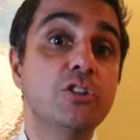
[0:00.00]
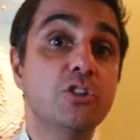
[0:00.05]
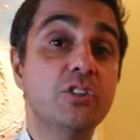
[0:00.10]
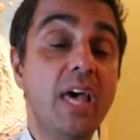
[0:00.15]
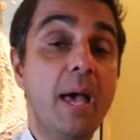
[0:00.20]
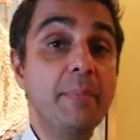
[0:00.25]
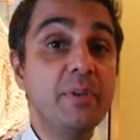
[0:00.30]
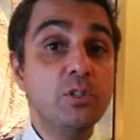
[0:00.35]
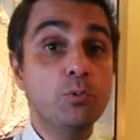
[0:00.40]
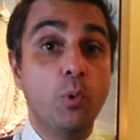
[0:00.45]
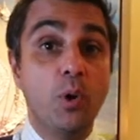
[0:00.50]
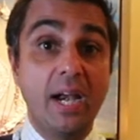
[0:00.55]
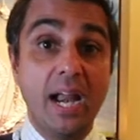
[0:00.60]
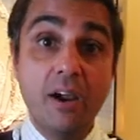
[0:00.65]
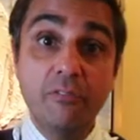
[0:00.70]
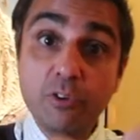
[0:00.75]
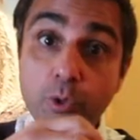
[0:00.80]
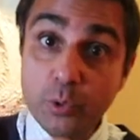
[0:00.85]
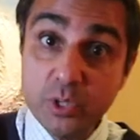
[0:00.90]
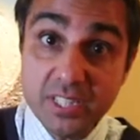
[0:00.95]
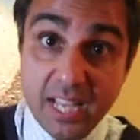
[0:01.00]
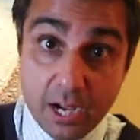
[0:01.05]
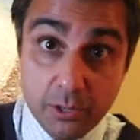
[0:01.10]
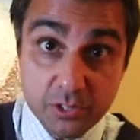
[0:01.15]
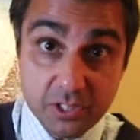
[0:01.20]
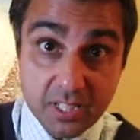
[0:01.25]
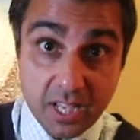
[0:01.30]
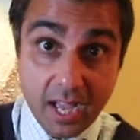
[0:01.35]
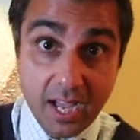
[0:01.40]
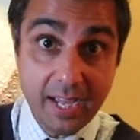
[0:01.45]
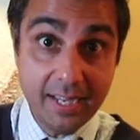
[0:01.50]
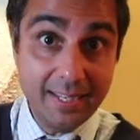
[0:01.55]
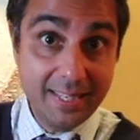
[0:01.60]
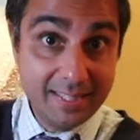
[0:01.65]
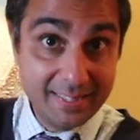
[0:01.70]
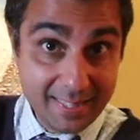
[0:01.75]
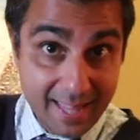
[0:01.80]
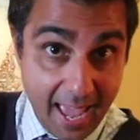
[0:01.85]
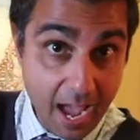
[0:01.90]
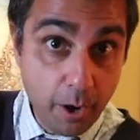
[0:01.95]
So that means whatever was outside
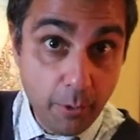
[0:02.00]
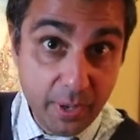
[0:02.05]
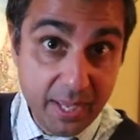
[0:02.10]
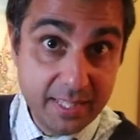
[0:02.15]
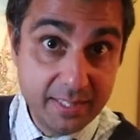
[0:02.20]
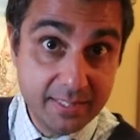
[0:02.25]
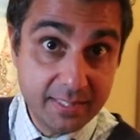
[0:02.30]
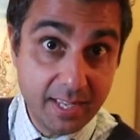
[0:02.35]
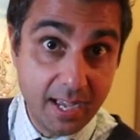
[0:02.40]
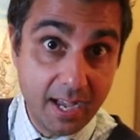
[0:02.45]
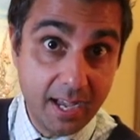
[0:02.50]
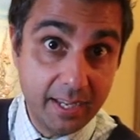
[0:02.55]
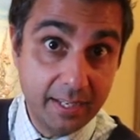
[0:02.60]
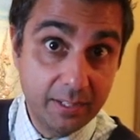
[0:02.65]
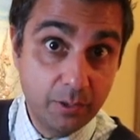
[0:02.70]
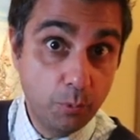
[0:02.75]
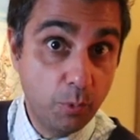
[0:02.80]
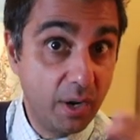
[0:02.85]
is now inside.